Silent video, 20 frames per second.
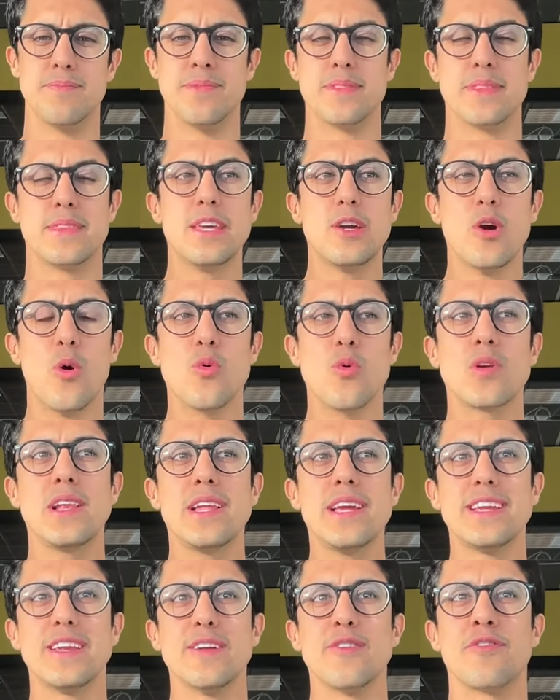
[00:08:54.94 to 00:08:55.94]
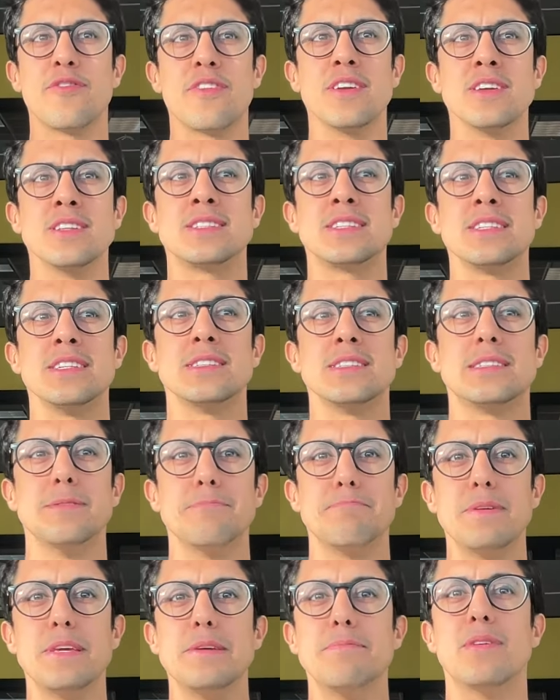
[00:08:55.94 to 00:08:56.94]
The only difference is the
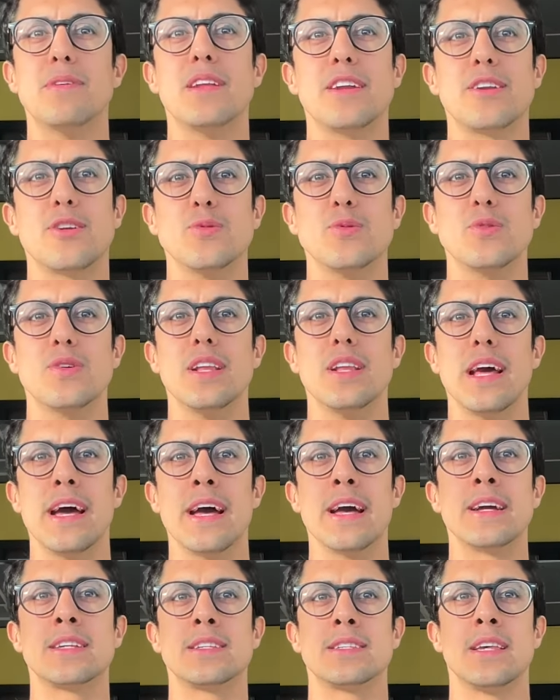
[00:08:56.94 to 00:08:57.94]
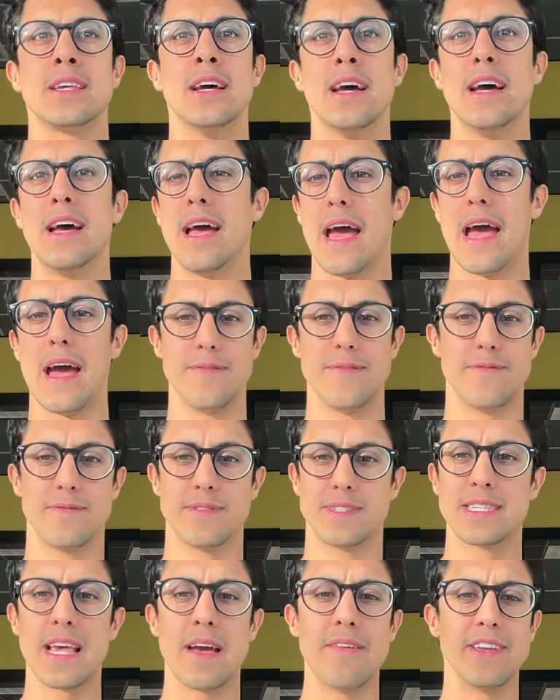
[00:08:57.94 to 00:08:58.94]
people at Google X have
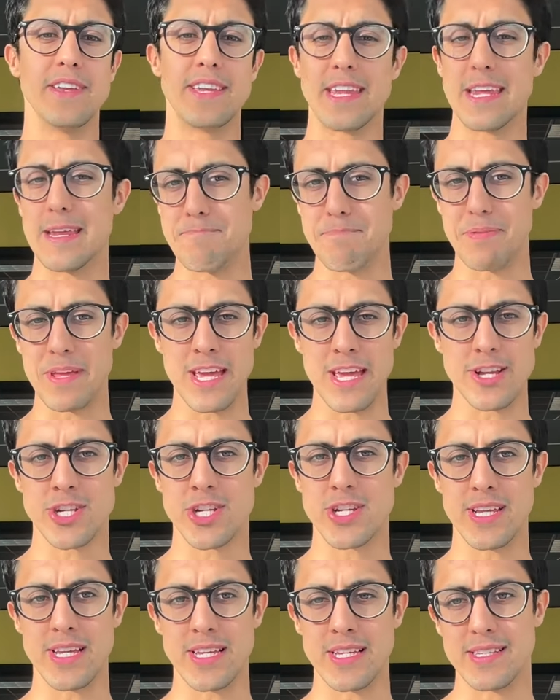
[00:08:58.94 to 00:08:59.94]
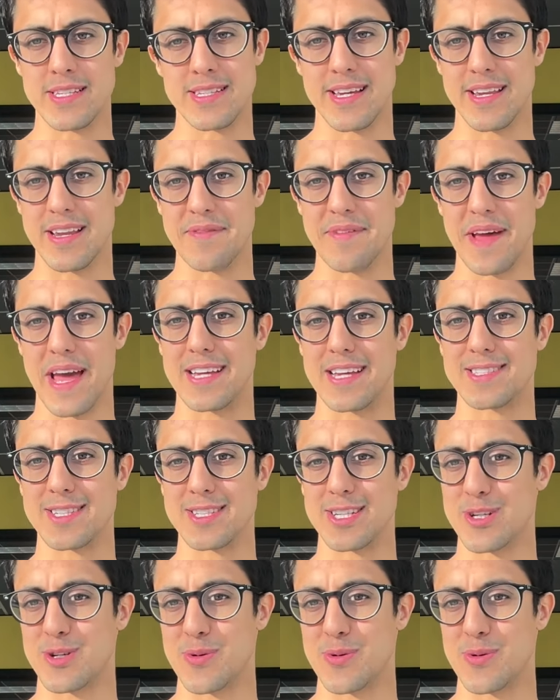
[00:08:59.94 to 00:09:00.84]
17 PhDs and have exited